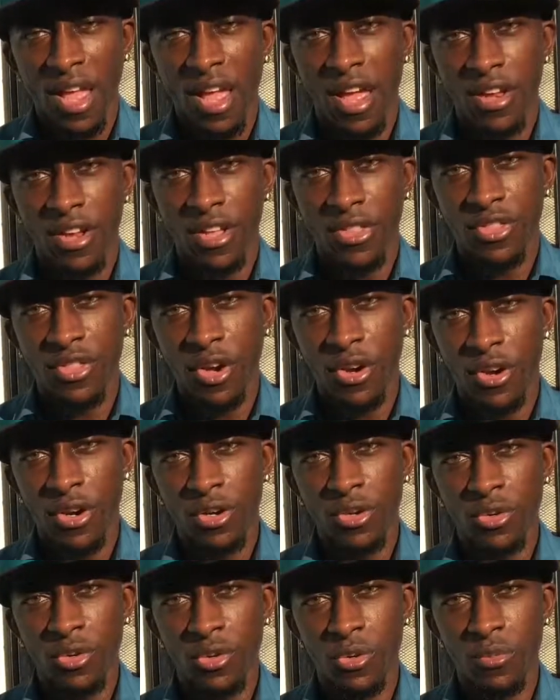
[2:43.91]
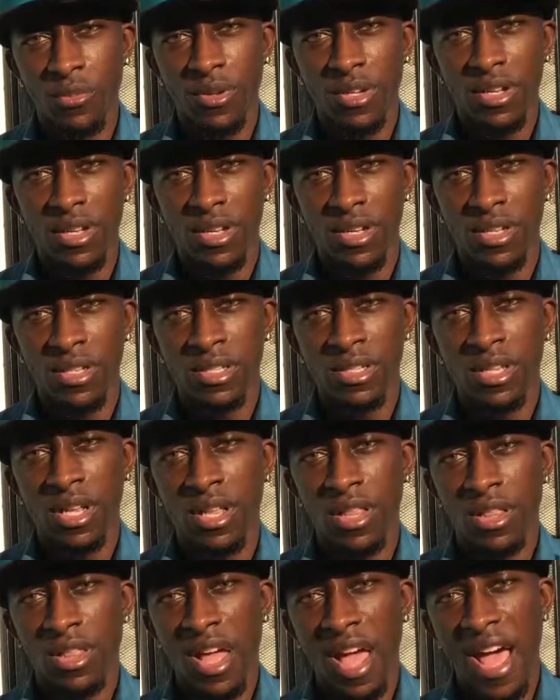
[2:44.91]
and the third group is
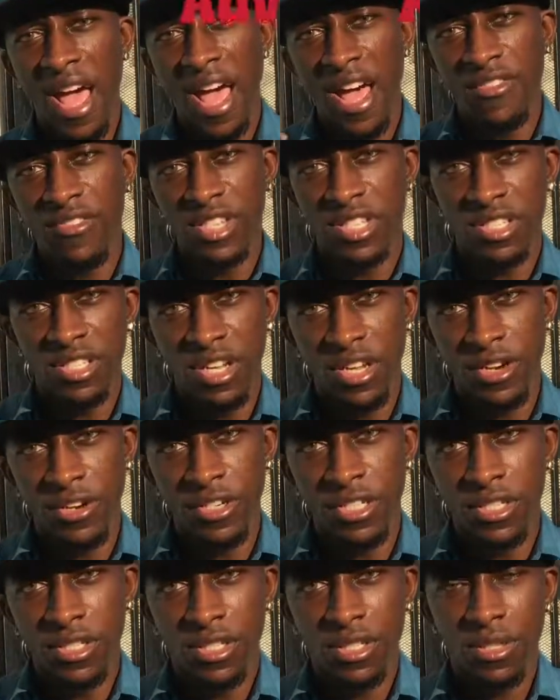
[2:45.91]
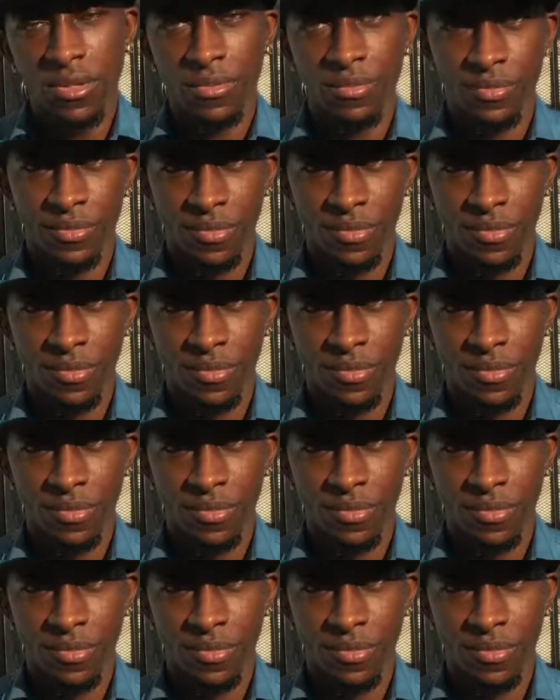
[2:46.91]
the adversaries.